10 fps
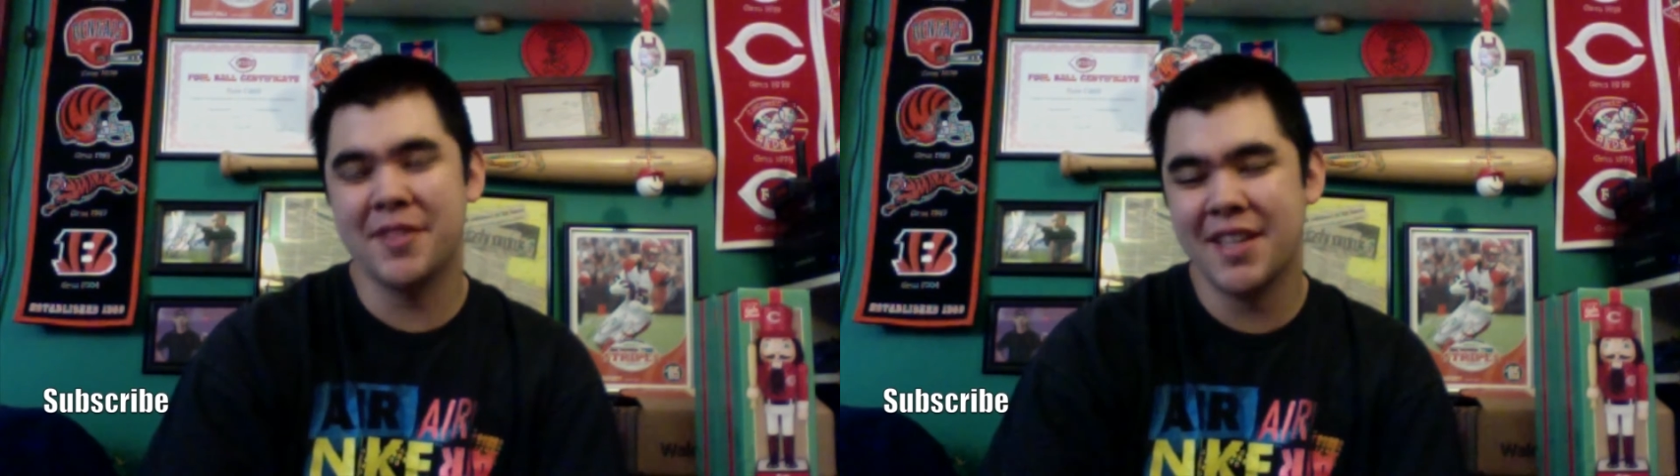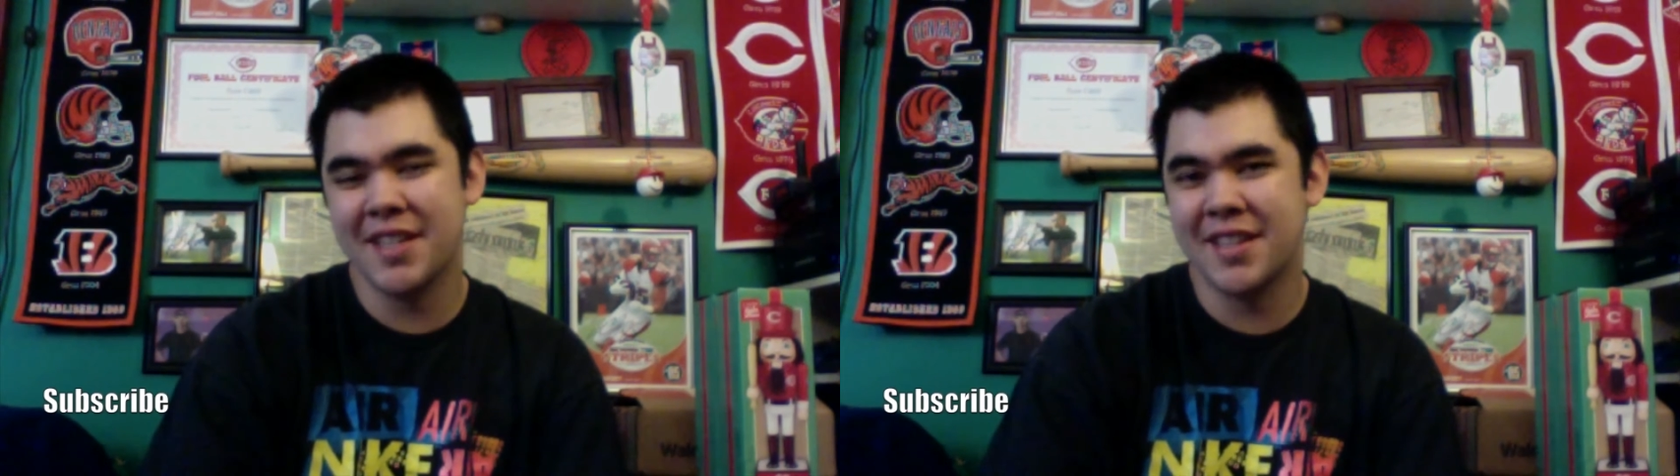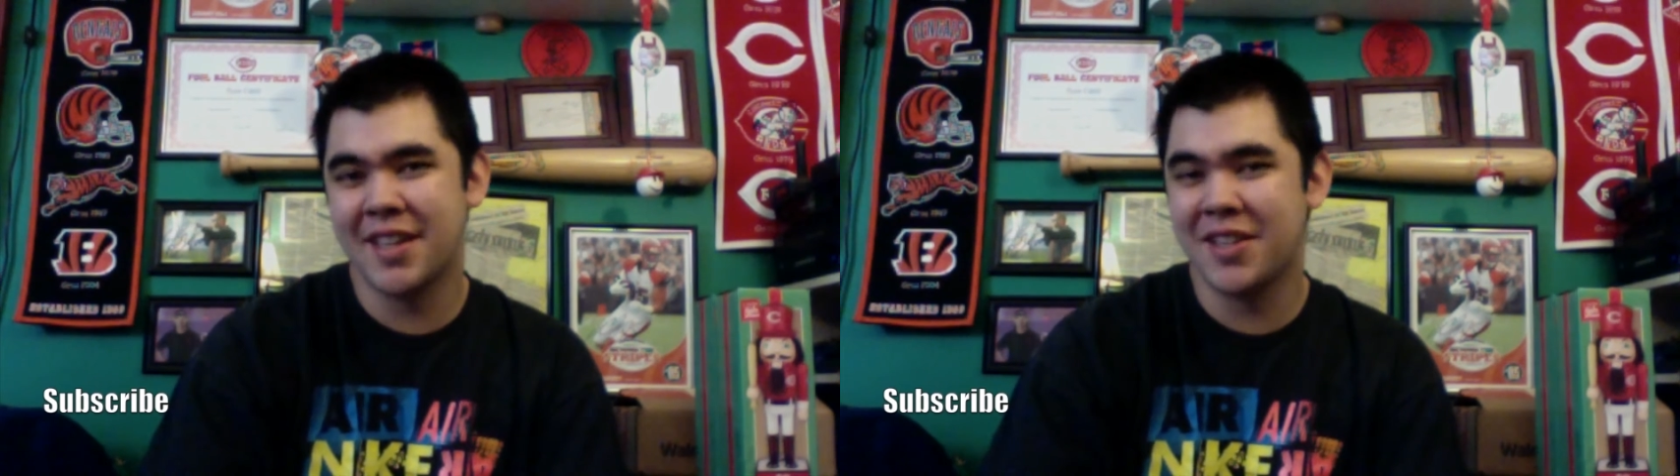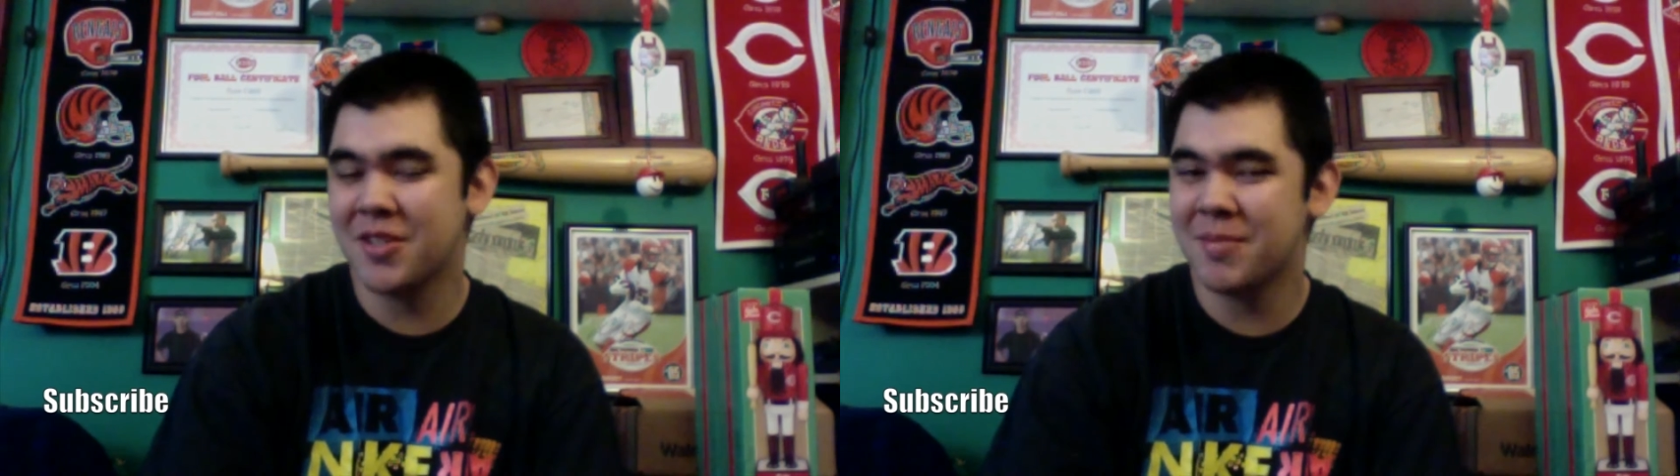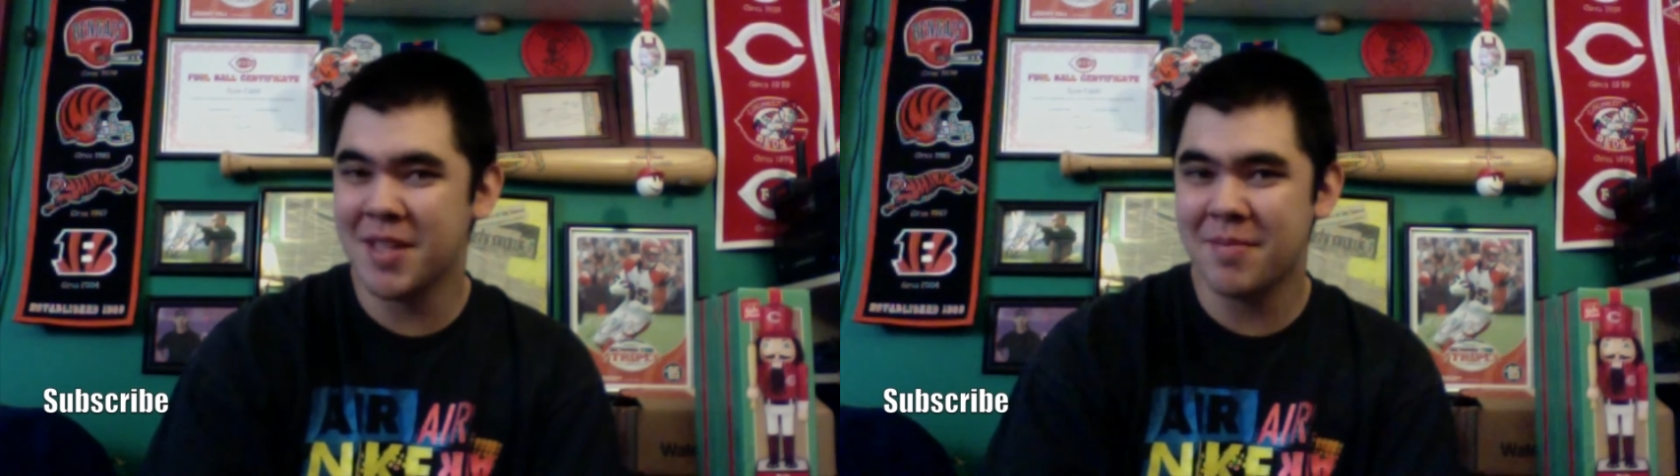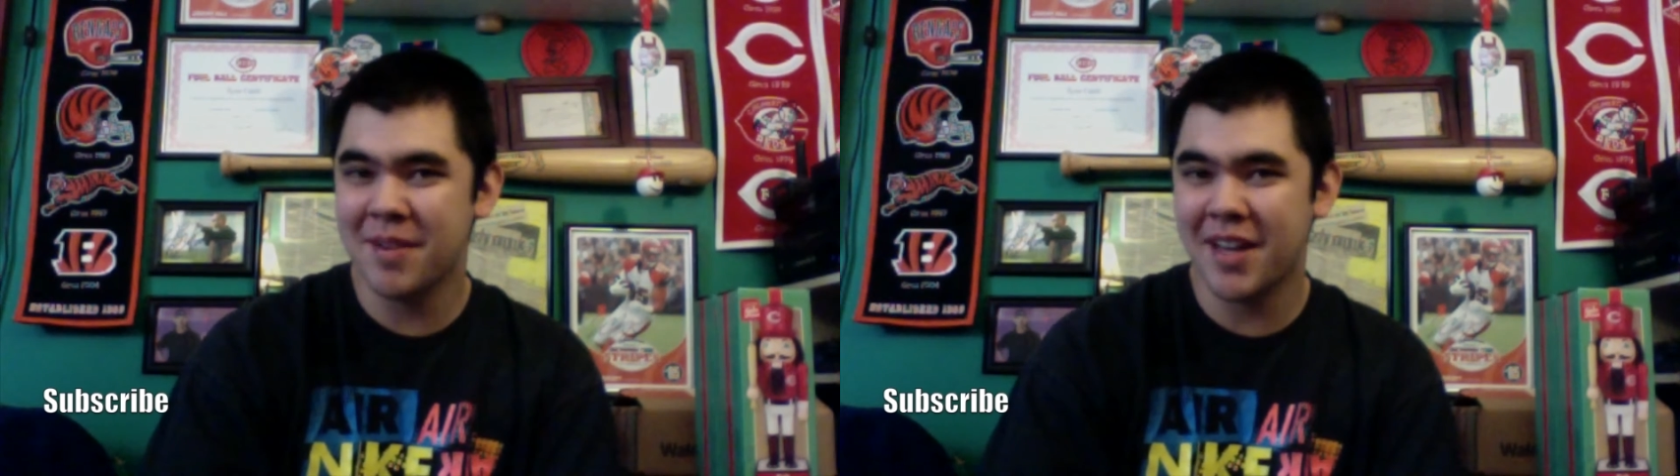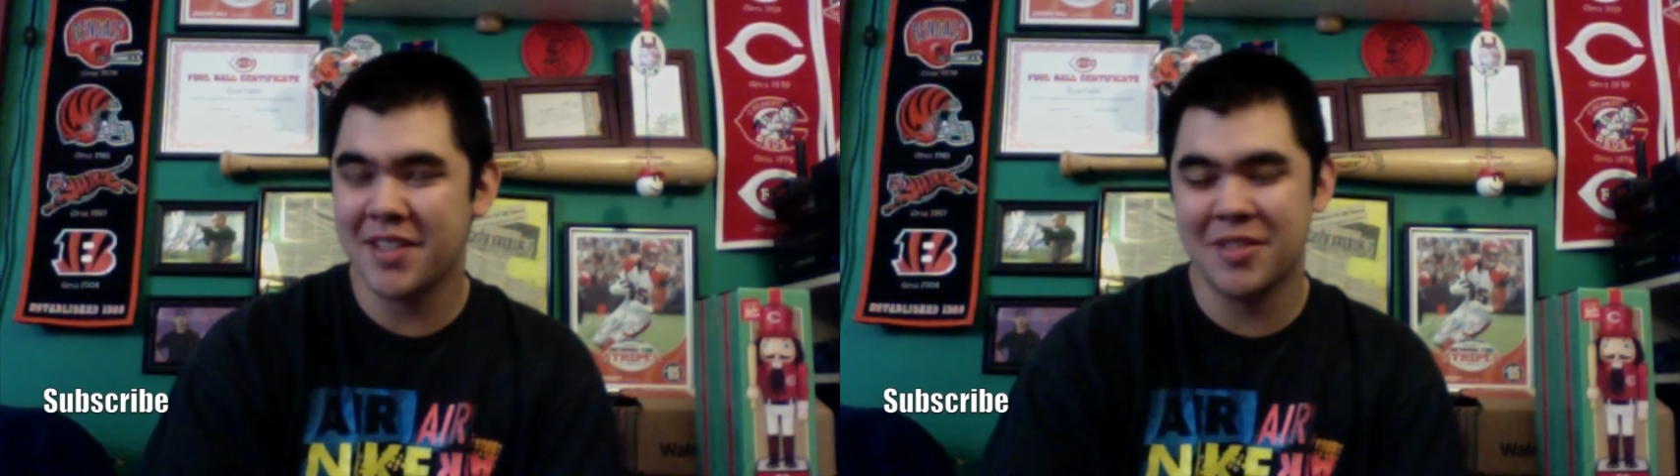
things that could be unboxed,